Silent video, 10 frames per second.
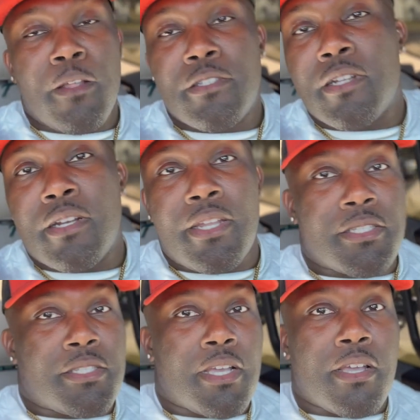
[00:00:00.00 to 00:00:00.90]
Till the
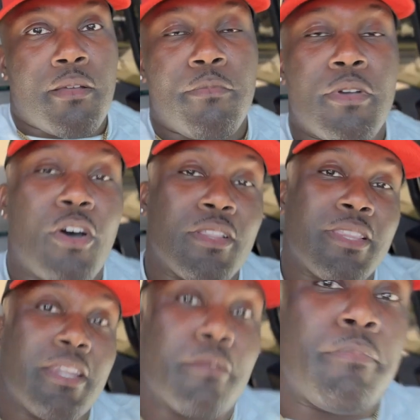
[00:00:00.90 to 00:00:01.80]
next time,
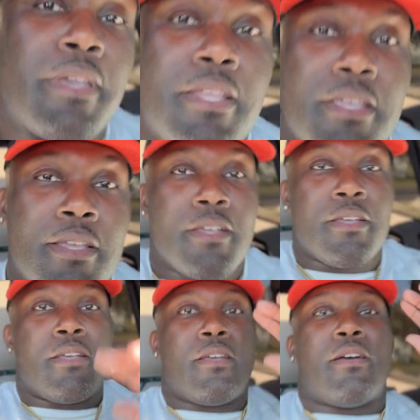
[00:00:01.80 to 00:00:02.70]
Authentic Benny,
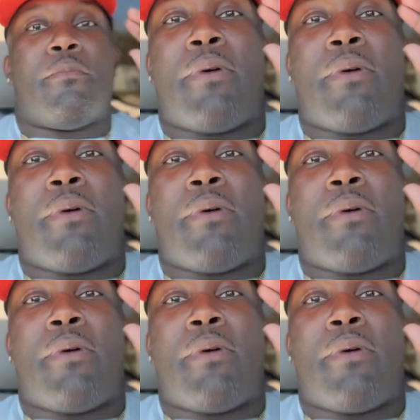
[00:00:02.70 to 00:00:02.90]
I'm